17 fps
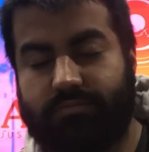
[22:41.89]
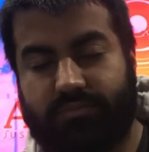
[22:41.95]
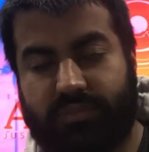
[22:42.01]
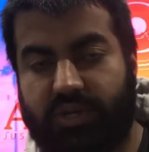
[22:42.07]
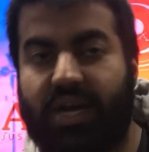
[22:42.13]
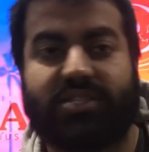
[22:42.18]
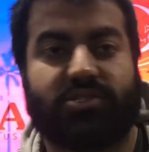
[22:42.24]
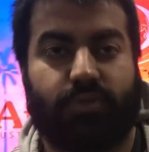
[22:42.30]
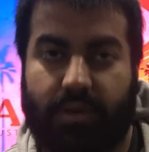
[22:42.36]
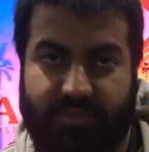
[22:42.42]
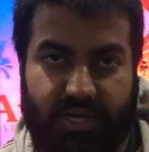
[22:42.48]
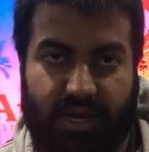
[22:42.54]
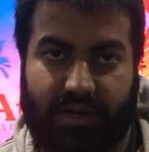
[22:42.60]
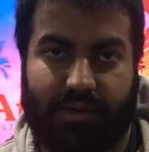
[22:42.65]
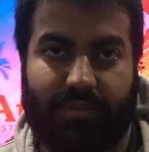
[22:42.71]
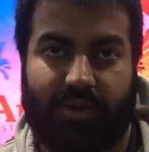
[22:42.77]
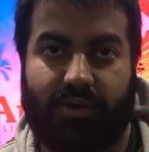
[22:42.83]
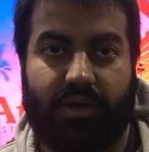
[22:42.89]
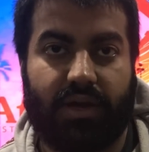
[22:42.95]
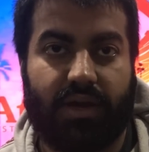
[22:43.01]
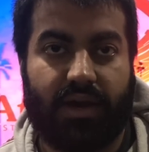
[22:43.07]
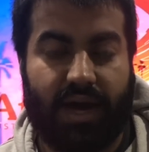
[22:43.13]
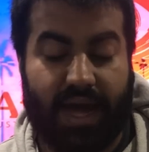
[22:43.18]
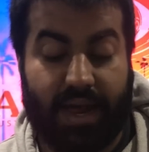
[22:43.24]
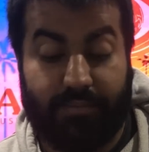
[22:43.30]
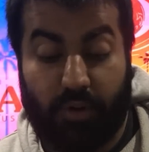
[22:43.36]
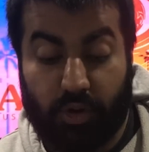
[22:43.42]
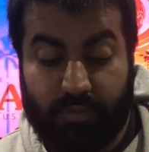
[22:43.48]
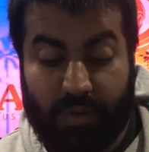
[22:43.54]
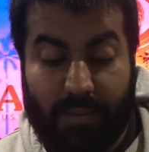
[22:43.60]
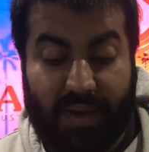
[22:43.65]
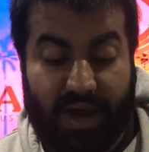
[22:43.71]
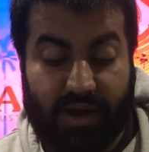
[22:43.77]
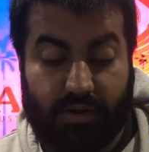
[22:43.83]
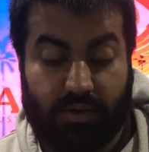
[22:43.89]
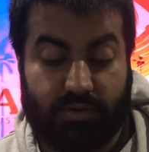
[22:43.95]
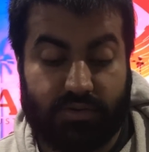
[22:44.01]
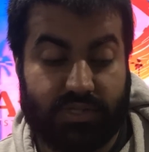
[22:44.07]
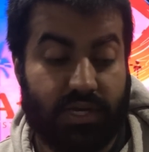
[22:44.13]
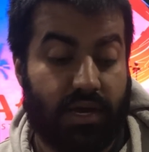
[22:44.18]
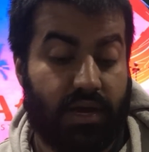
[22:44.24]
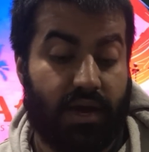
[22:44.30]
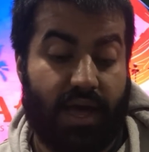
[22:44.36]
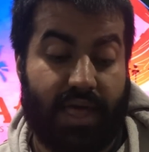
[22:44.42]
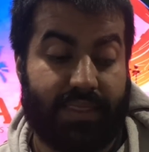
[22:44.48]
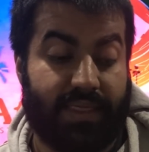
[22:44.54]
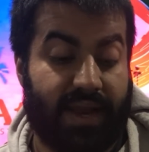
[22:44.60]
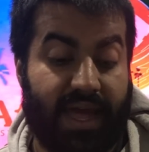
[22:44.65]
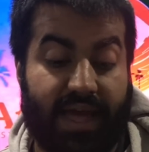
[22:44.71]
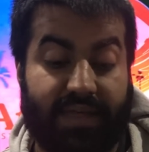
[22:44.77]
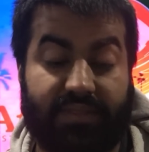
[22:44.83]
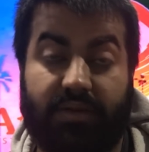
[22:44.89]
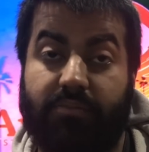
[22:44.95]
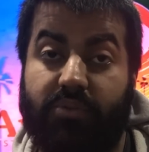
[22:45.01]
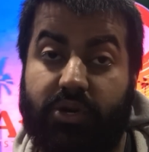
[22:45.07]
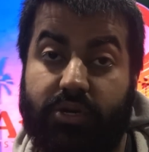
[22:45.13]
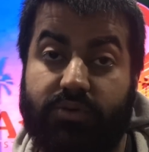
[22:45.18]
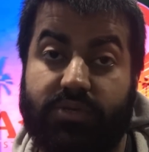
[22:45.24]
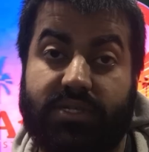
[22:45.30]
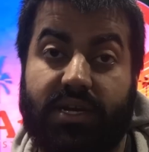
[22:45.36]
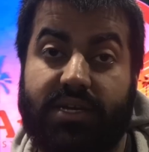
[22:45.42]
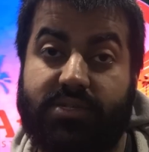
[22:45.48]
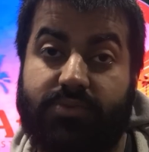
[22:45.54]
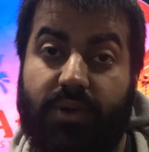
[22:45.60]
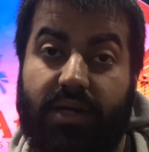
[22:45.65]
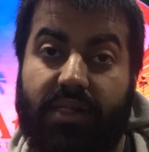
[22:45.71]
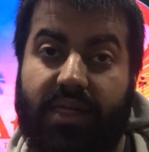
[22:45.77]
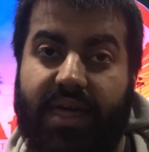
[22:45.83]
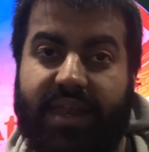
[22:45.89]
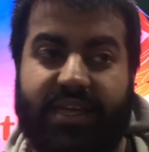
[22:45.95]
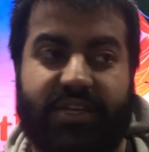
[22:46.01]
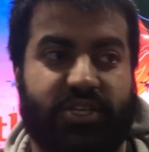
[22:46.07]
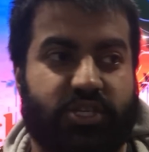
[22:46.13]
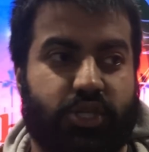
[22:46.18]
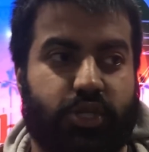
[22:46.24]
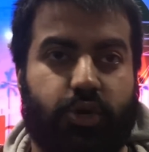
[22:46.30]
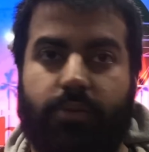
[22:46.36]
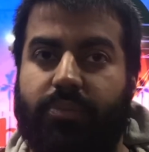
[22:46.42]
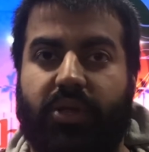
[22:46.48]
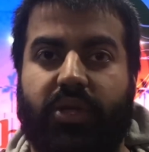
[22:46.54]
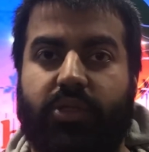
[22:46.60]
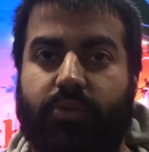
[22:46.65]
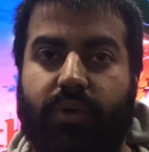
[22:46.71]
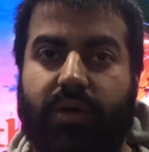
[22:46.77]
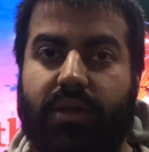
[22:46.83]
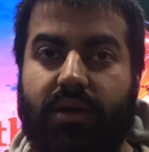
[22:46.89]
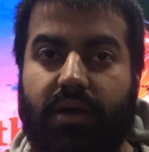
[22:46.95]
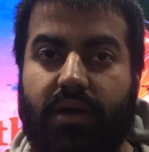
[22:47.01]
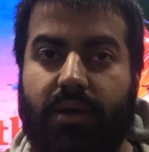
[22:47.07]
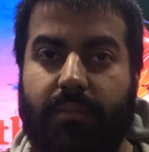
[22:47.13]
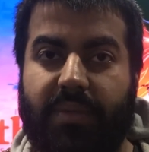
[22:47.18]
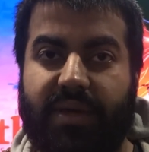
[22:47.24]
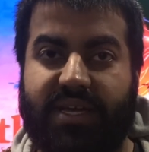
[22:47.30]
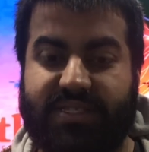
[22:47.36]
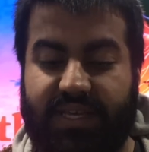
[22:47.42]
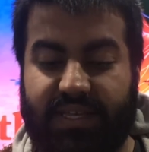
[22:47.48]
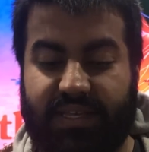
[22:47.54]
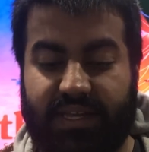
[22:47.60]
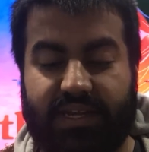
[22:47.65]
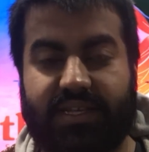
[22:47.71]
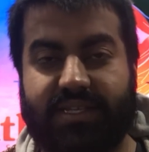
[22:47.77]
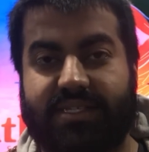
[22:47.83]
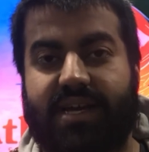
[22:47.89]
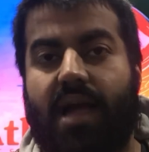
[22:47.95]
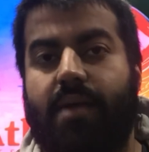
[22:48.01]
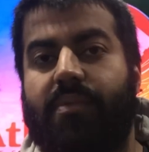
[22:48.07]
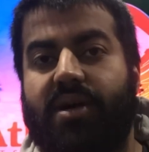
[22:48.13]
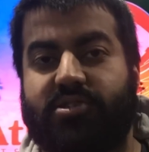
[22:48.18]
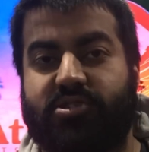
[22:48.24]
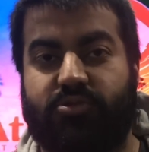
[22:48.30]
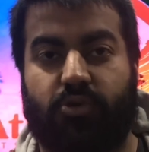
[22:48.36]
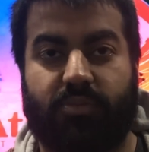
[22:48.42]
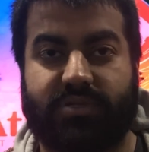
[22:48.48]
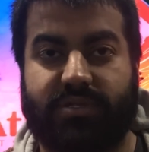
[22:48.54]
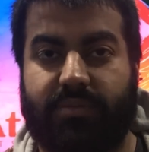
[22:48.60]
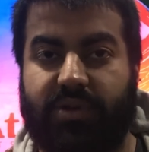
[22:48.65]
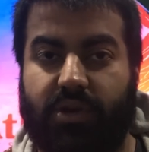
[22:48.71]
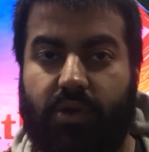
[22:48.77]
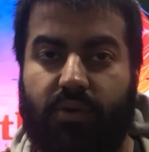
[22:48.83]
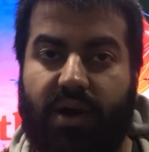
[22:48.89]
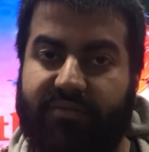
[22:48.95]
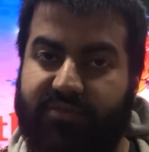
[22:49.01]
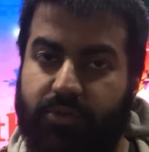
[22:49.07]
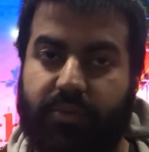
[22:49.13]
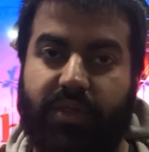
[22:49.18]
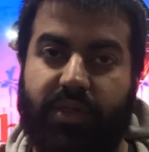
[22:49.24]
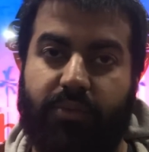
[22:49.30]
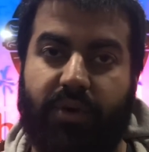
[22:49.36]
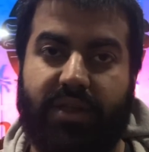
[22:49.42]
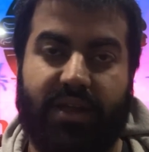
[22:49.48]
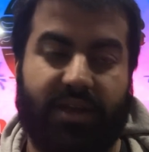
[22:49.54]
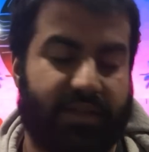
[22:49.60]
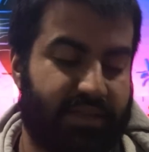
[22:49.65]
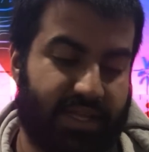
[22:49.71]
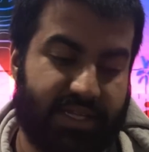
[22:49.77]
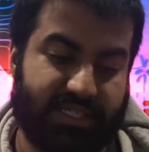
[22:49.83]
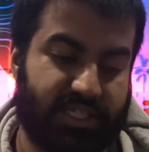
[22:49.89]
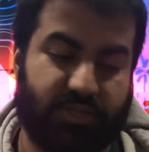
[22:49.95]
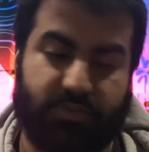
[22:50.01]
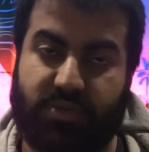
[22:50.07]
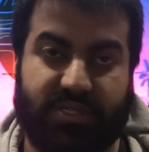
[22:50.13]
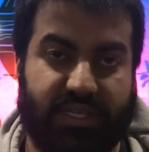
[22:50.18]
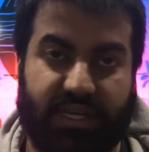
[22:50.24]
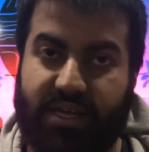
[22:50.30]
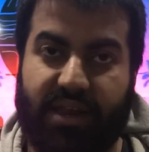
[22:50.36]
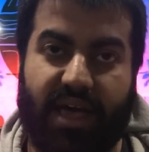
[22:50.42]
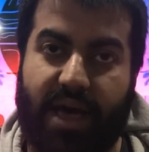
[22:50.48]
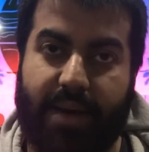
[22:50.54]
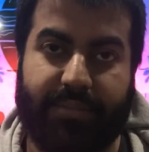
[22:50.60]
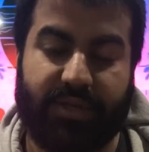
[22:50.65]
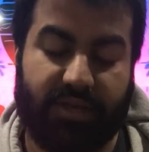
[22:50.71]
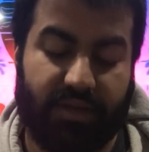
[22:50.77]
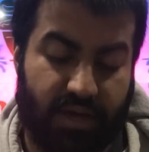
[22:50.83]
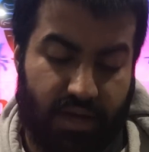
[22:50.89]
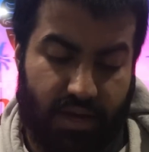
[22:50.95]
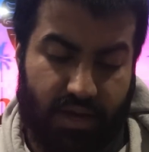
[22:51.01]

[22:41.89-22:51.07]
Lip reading: You guys know what I'm talking about. I had both my back rows, and then I had the Baguska as well, and he just couldn't play through it because he needed his Sky Blaster normal summon to go off to really win, and that just wasn't going to happen.